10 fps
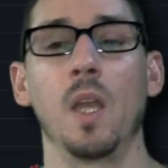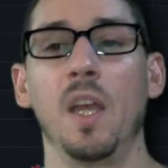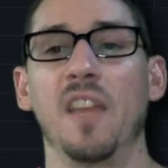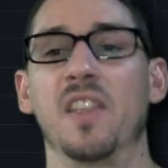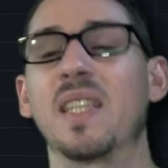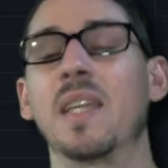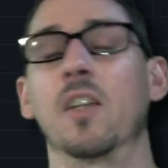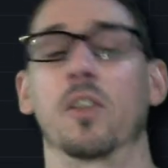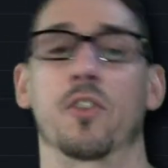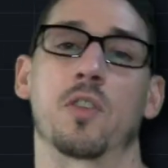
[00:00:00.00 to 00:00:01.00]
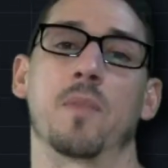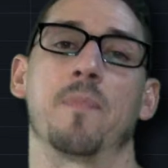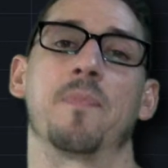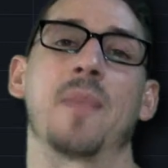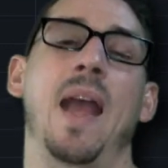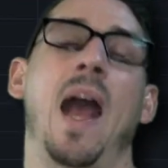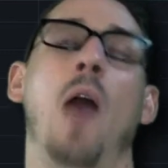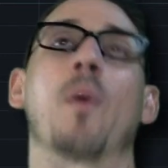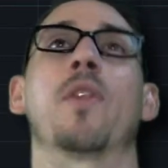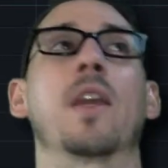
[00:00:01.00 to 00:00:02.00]
The tiers, how
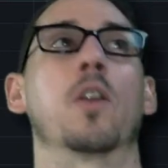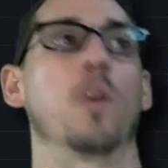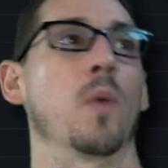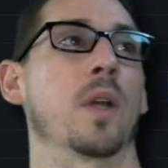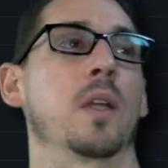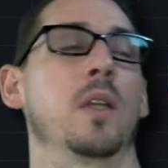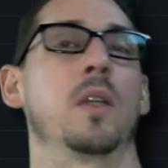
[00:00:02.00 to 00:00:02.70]
are they going to work?